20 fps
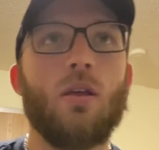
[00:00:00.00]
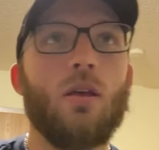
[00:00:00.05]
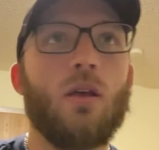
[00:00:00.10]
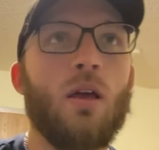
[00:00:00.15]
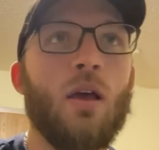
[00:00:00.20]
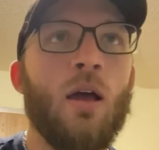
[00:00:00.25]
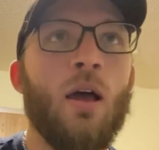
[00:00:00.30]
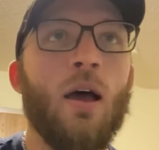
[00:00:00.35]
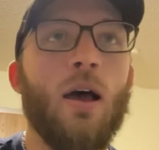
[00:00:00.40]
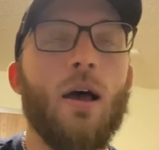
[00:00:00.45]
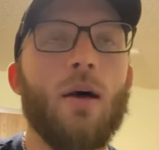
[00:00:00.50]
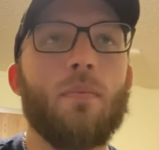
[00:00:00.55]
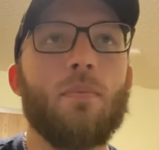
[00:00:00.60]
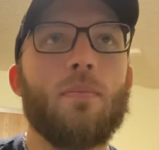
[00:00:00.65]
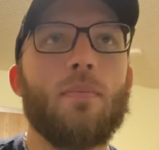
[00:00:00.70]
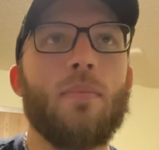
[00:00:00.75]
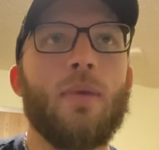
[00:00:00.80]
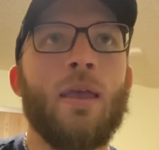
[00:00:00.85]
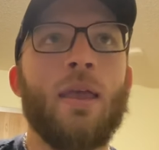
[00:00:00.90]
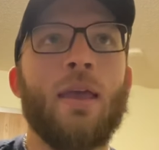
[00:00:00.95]

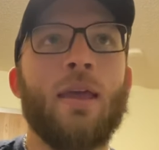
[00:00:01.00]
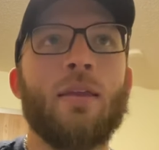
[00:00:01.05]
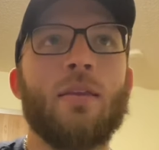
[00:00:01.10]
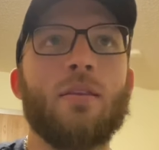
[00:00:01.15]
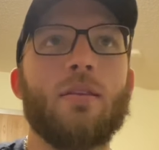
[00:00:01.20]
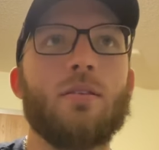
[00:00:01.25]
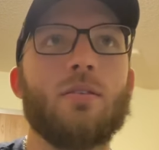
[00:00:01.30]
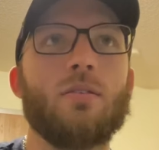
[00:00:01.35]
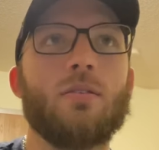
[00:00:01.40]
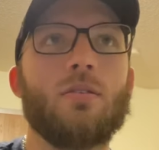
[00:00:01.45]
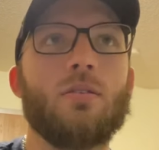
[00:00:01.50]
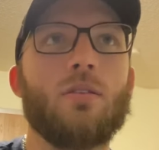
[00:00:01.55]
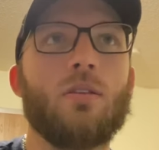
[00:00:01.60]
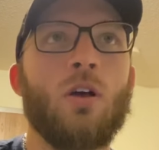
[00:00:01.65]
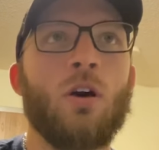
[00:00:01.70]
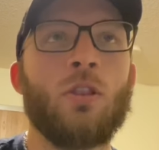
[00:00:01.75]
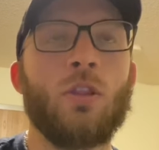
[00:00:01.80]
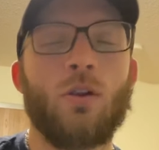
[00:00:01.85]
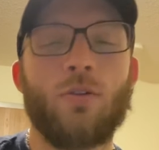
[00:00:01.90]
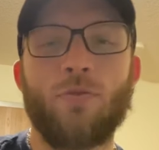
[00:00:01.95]
And
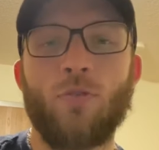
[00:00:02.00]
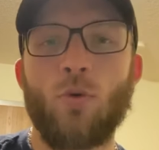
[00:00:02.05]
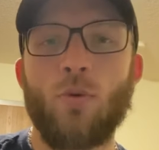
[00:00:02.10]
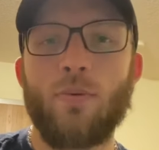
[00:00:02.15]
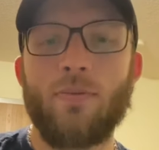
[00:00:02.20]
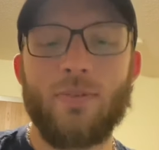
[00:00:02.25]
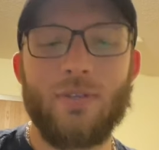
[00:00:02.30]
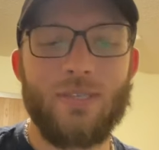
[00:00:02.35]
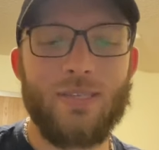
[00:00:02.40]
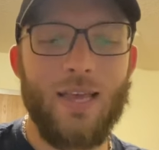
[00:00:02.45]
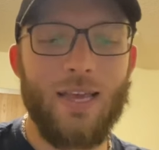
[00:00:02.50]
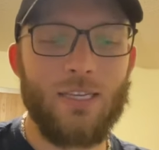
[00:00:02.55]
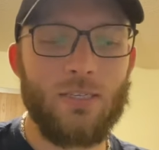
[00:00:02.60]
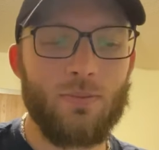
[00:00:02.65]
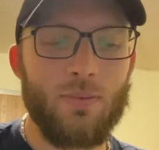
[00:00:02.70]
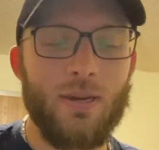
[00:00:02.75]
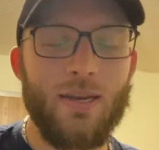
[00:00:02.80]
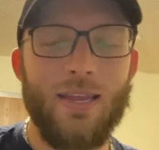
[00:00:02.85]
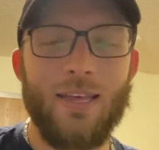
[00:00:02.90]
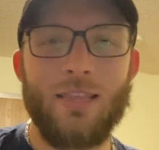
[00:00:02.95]
on their formative
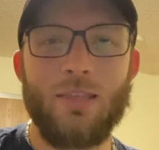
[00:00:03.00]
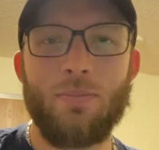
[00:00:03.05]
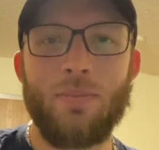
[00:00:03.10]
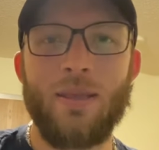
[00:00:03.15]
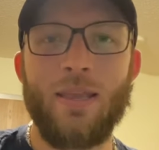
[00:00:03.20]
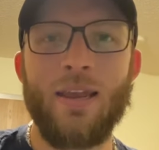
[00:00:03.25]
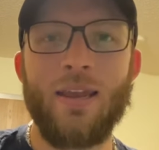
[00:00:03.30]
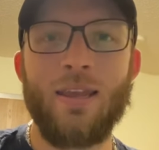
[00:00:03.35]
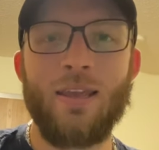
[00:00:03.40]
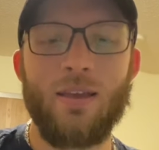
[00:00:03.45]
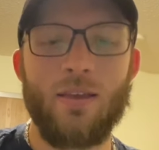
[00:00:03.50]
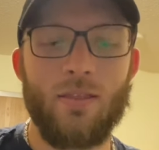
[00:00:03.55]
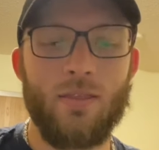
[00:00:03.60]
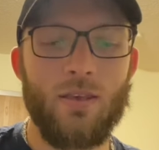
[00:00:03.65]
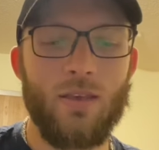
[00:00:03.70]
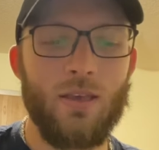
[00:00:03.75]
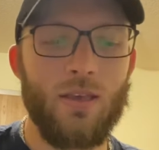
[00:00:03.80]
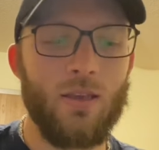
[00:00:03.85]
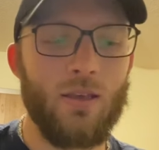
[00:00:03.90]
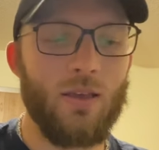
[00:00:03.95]
assessment at the beginning of
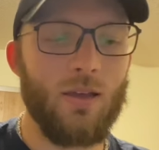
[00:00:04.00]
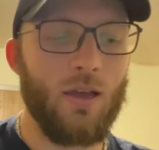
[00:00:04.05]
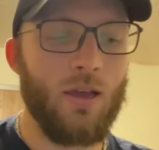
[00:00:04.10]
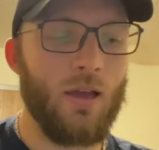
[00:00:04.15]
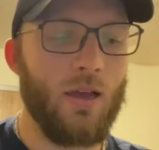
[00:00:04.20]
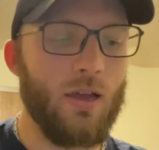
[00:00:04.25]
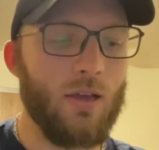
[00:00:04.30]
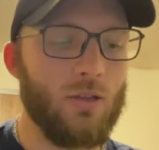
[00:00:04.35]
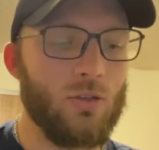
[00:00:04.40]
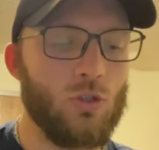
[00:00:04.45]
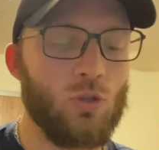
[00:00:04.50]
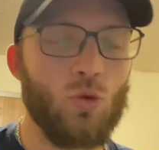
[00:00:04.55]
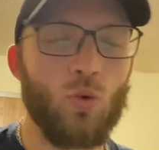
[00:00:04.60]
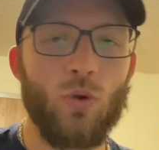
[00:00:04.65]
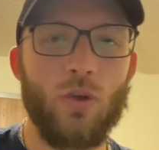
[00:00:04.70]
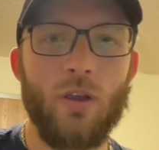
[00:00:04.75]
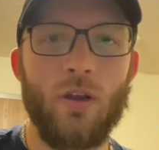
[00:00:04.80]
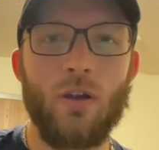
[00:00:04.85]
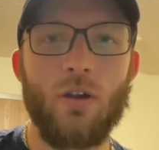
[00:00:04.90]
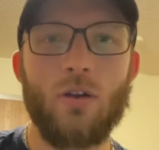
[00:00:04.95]
the school
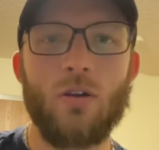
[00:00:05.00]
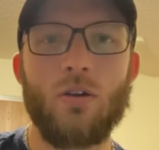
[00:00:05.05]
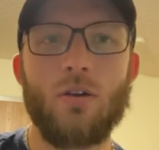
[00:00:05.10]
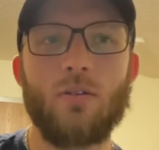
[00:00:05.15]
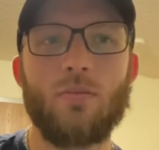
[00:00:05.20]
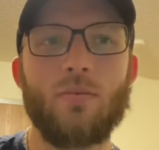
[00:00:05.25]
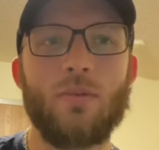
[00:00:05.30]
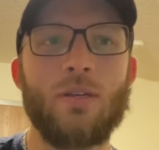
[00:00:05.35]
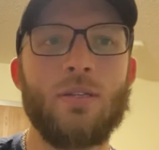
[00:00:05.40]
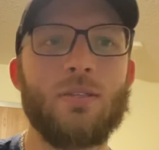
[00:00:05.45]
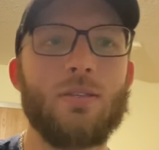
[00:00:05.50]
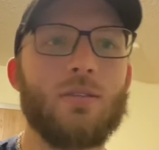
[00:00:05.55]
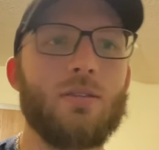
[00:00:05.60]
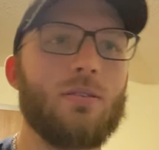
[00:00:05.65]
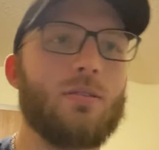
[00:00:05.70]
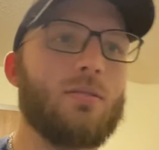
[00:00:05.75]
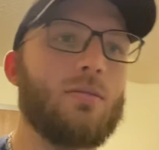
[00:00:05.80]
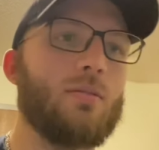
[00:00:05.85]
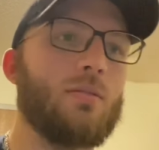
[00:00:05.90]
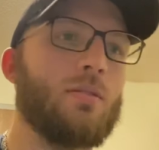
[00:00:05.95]
year, it
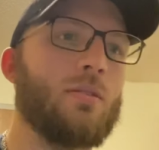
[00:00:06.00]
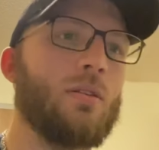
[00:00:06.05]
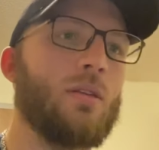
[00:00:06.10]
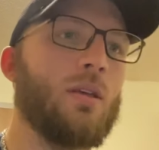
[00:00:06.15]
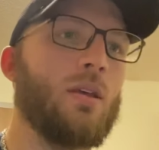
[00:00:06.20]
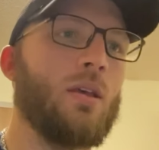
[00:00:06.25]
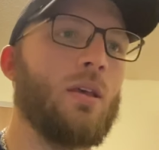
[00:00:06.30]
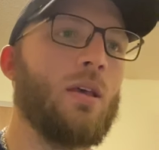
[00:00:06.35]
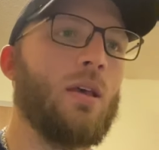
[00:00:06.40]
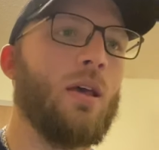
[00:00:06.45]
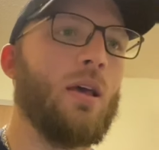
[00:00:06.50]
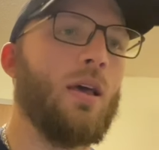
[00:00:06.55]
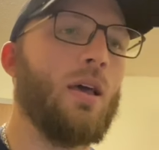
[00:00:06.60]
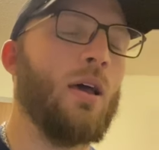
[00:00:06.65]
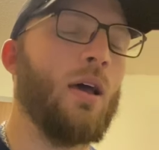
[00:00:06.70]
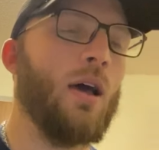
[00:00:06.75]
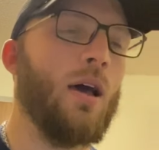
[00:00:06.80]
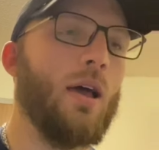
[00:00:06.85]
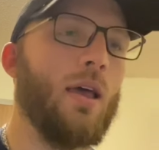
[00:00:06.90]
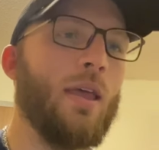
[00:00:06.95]

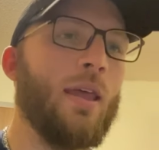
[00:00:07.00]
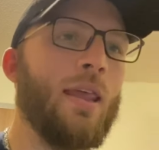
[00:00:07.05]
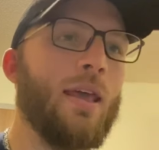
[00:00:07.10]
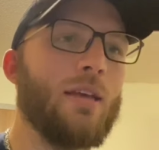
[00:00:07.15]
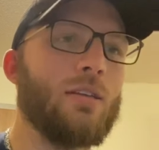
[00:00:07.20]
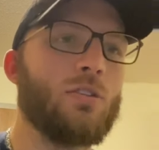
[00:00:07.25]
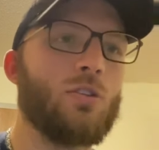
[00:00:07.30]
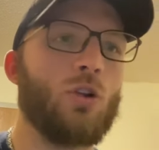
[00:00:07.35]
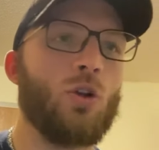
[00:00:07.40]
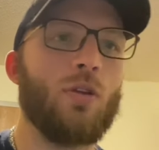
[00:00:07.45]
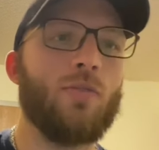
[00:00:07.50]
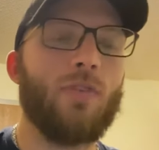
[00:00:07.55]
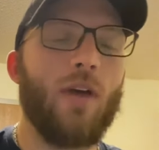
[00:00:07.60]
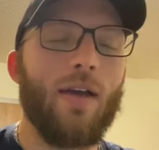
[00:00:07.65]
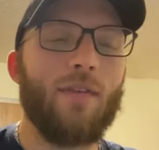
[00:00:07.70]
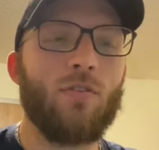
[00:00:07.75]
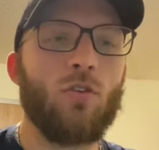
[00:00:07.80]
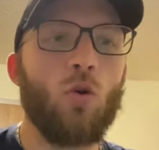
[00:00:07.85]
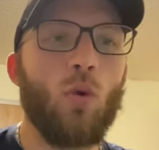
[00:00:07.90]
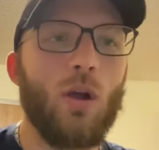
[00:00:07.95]
has
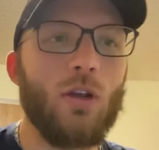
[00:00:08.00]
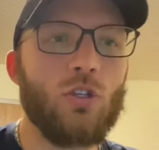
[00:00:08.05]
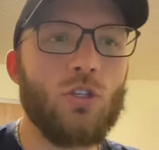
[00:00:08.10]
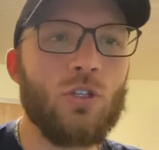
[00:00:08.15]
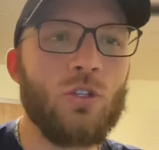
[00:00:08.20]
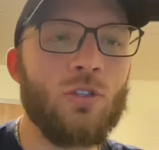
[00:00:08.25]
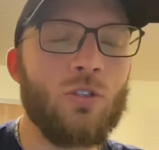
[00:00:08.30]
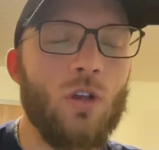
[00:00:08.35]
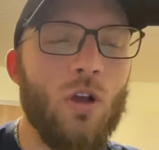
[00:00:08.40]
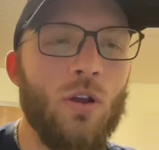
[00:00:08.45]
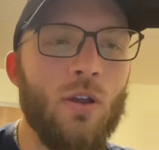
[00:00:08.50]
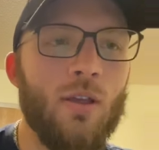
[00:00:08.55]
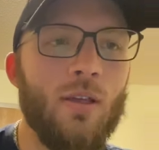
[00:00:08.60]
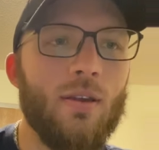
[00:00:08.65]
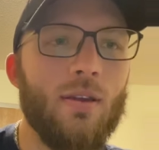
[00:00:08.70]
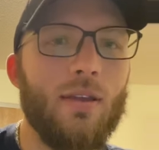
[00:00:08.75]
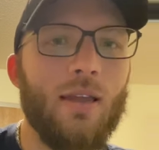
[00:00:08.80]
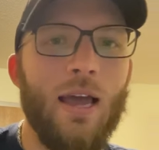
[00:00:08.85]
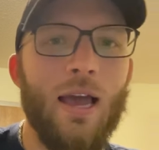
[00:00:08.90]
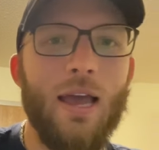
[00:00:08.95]
35 questions on it.
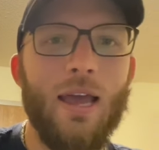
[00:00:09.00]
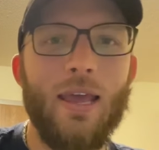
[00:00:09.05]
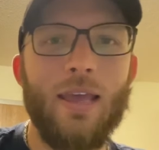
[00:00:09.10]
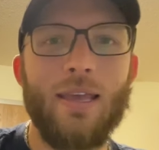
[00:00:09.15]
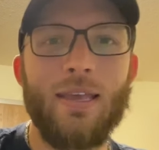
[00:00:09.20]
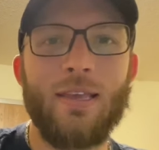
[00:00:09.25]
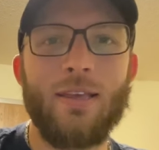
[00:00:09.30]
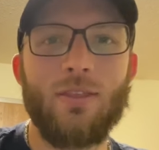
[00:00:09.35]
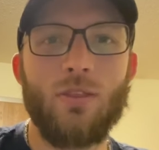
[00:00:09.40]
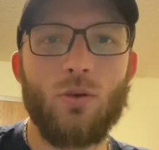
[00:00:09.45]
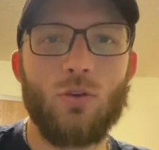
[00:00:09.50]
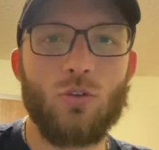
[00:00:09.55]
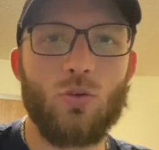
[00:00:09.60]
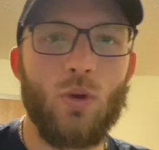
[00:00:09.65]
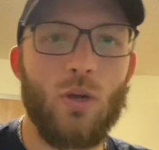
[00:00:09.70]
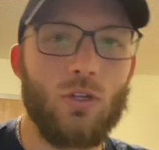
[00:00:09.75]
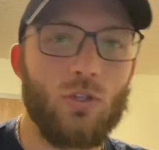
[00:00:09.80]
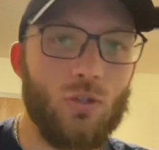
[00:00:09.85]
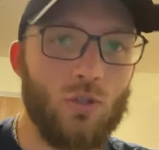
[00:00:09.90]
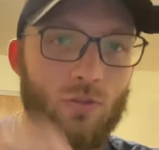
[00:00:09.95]
I get those
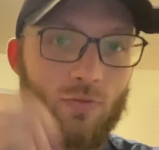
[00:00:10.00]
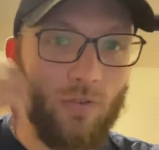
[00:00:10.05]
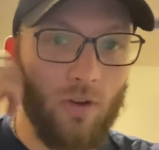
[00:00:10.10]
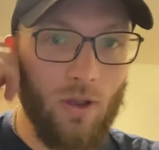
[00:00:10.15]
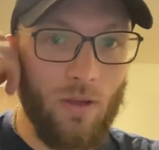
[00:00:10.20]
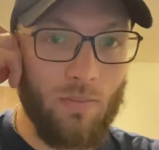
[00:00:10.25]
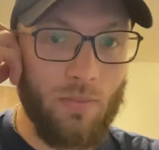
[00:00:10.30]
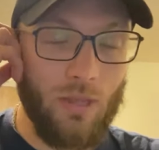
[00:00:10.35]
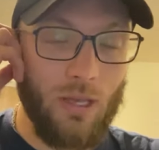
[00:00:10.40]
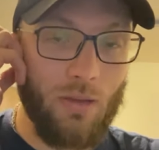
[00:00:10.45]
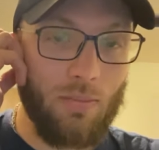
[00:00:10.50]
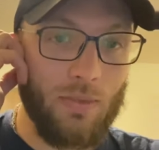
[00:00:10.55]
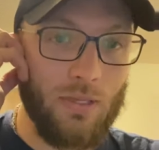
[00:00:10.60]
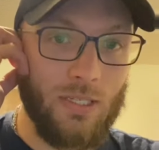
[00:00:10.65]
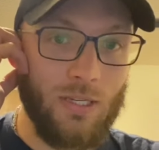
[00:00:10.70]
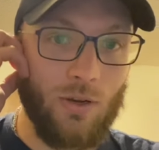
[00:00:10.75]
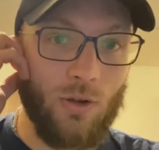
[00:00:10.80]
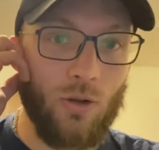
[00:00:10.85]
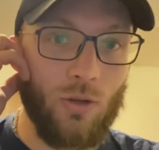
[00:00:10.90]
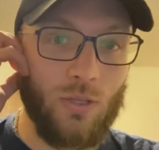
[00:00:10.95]
questions from the
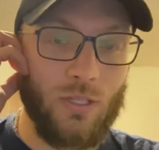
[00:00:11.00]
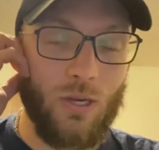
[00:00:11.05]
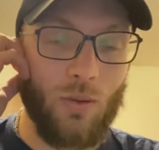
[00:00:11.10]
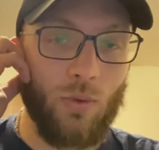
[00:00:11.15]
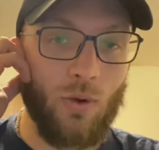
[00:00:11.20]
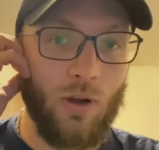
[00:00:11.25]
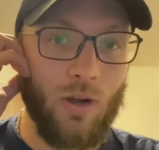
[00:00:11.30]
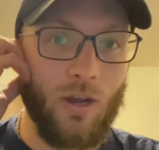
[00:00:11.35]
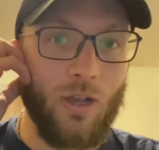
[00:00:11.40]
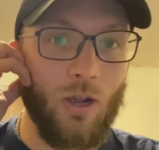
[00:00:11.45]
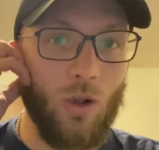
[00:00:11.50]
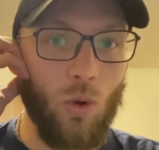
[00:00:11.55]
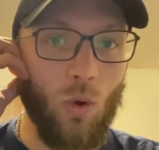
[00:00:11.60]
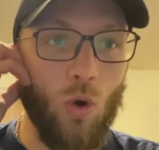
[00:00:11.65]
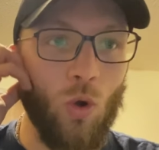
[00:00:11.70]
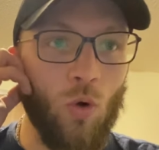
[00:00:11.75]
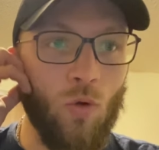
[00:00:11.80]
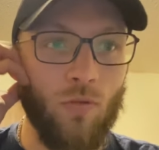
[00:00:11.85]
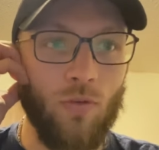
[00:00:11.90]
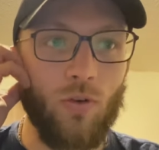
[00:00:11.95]
materials that we're going to go
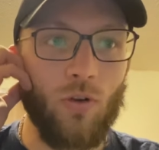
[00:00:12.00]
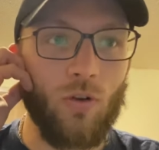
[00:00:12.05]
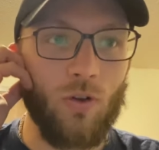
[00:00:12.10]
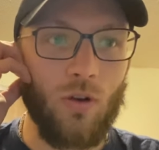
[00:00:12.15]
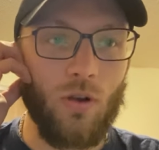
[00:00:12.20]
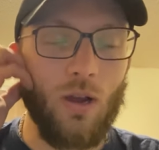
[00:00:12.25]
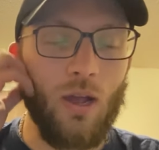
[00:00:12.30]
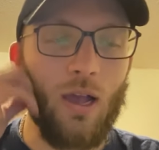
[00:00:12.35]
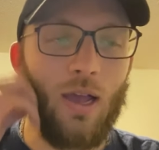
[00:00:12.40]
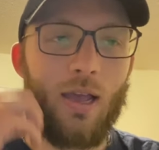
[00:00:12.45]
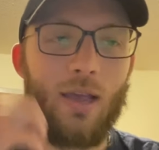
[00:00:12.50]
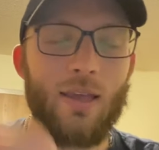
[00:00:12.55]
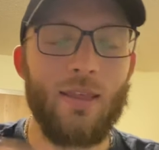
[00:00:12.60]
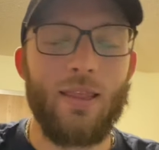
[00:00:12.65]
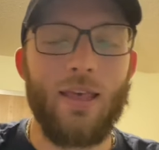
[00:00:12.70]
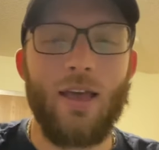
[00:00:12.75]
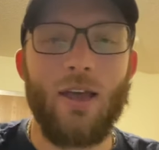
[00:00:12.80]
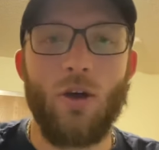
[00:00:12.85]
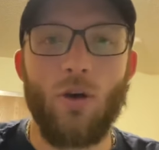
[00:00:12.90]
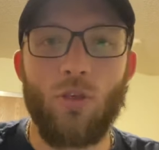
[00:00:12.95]
over in
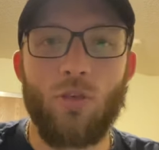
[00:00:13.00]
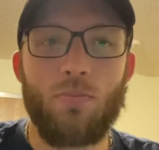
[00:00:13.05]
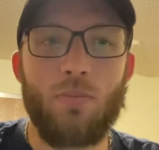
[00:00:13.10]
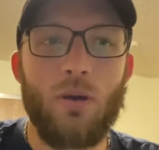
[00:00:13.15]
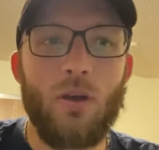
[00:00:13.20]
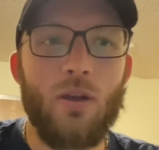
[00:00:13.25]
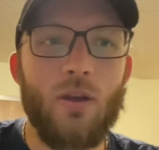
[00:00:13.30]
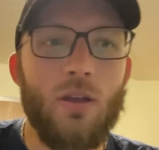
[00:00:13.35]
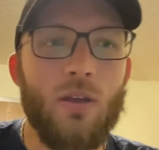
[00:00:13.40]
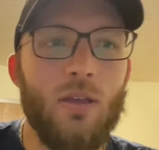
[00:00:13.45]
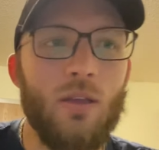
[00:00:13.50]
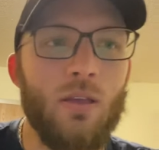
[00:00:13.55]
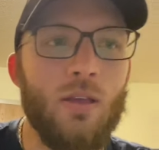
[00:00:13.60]
the health book.